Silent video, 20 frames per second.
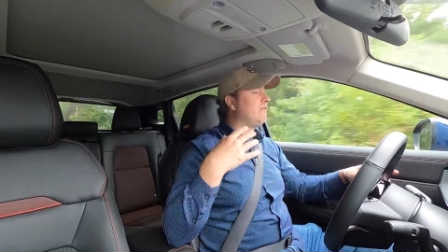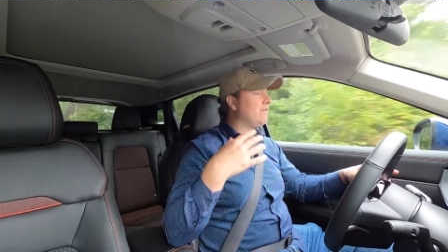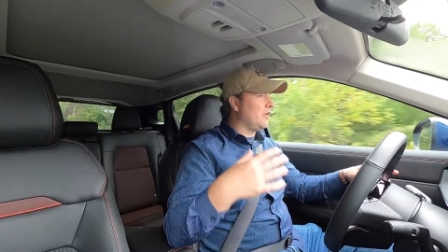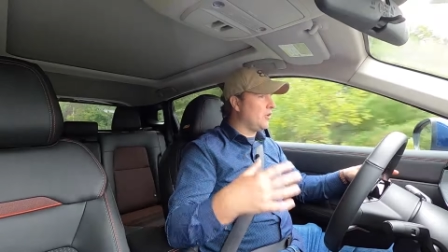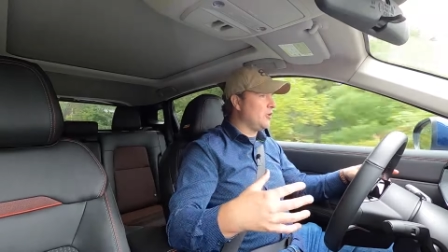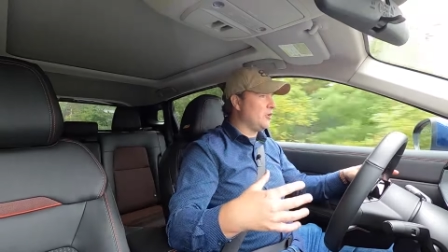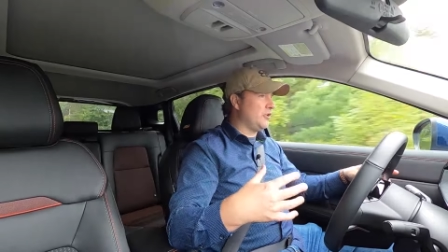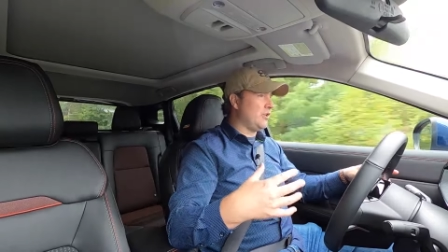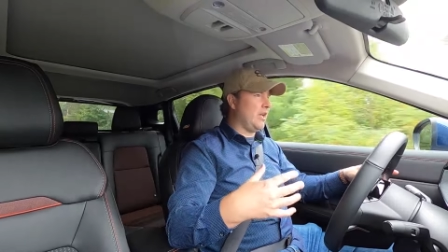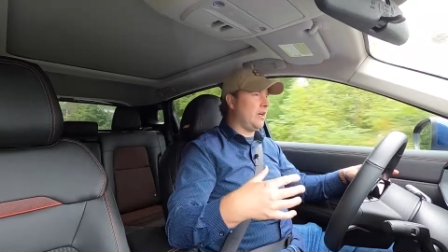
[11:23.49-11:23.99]

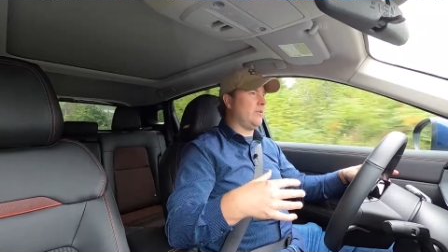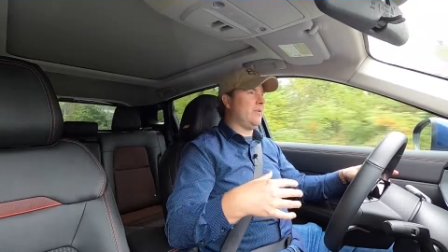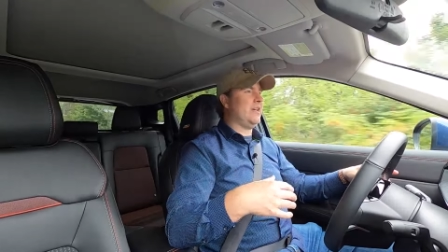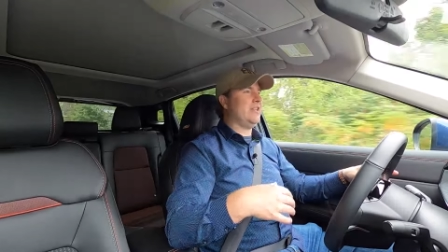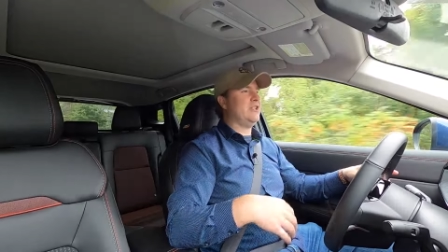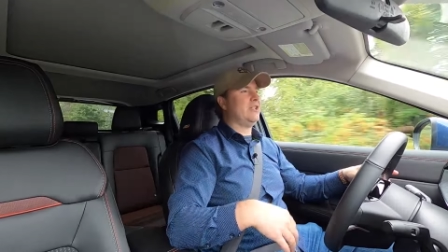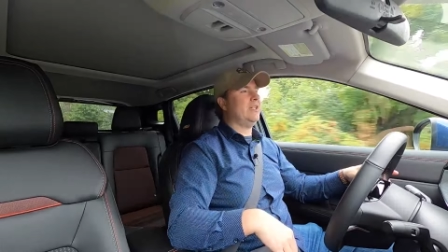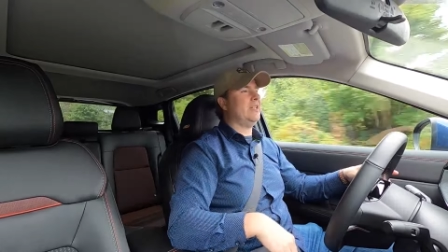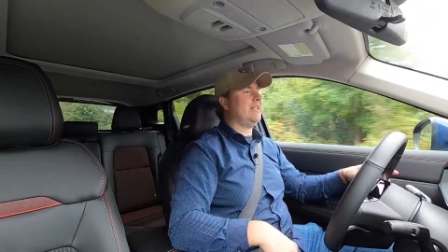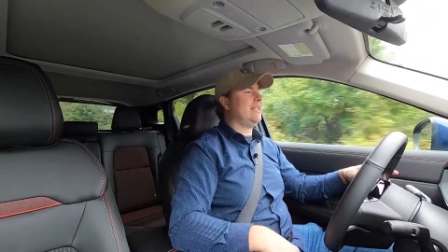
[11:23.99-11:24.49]

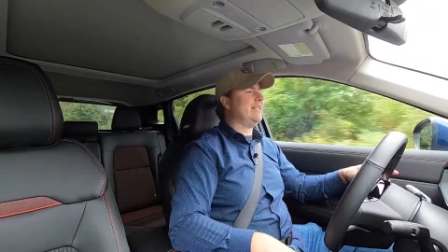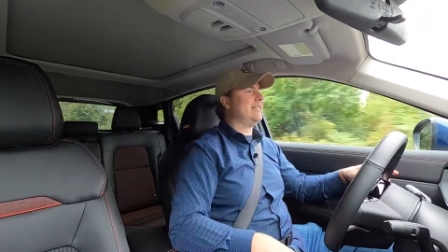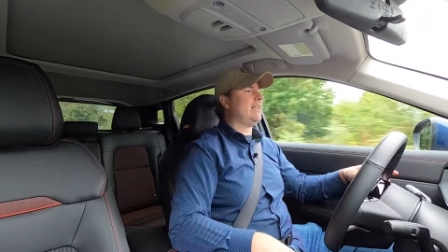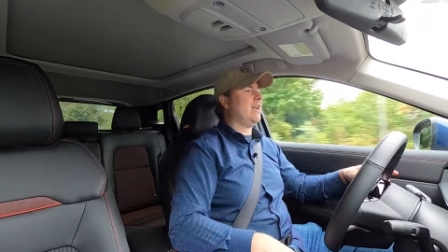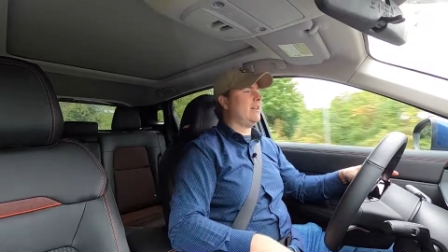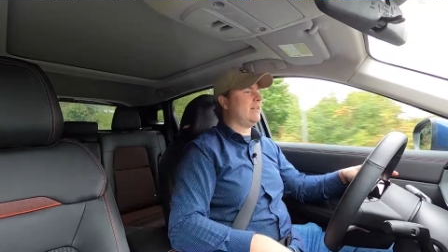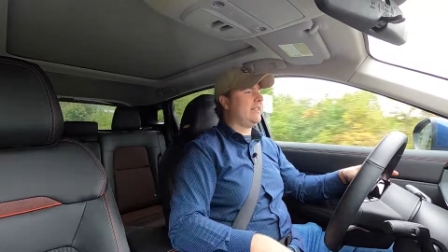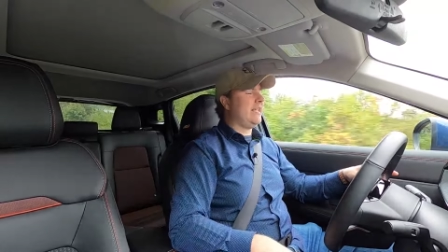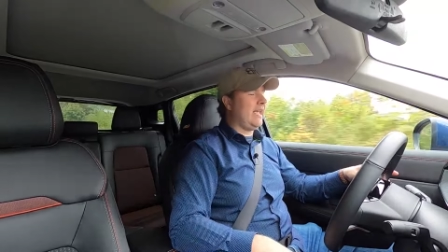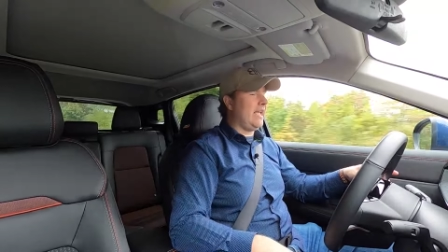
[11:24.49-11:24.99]
first-generation
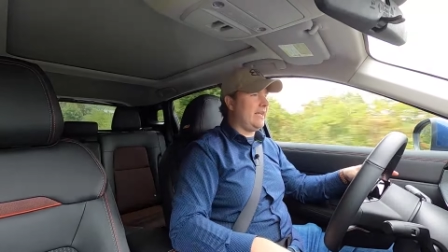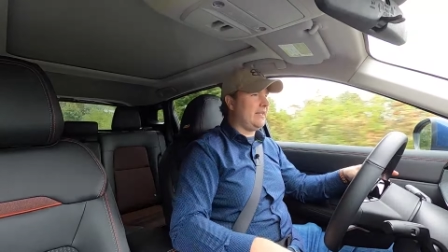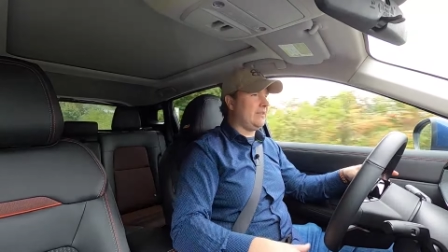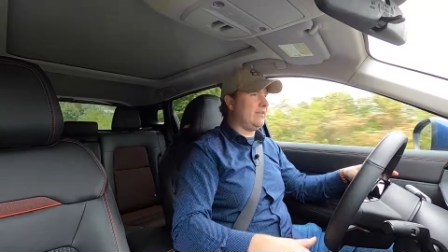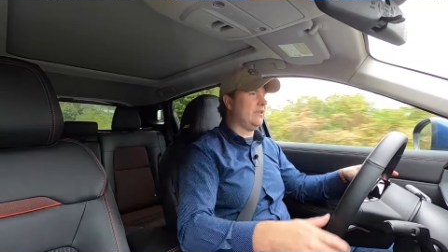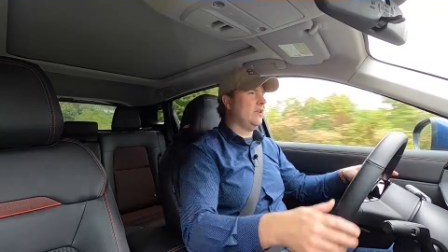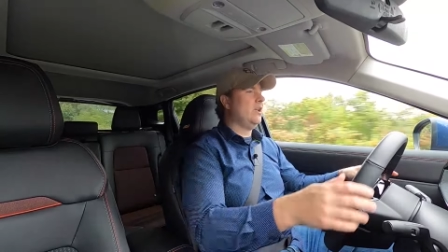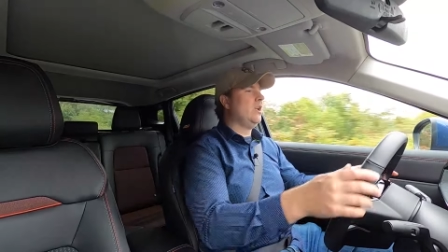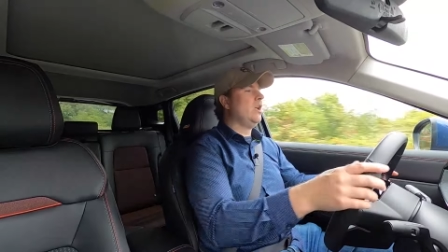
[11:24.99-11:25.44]
Nissan Kicks,